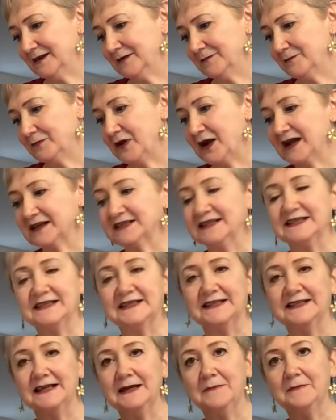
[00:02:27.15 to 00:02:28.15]
practice
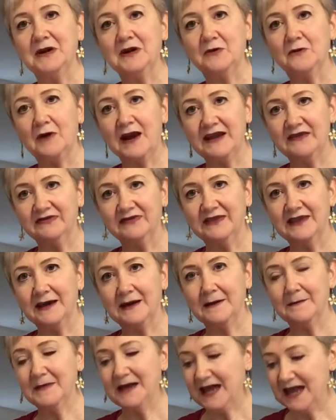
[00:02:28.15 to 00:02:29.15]
them and write
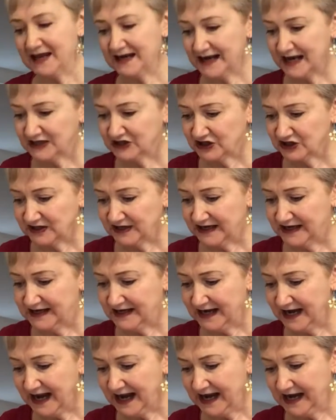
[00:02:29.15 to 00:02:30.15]
them and actually
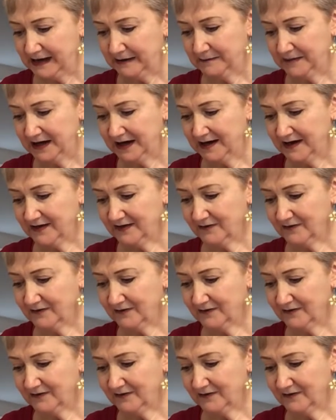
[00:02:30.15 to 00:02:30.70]
name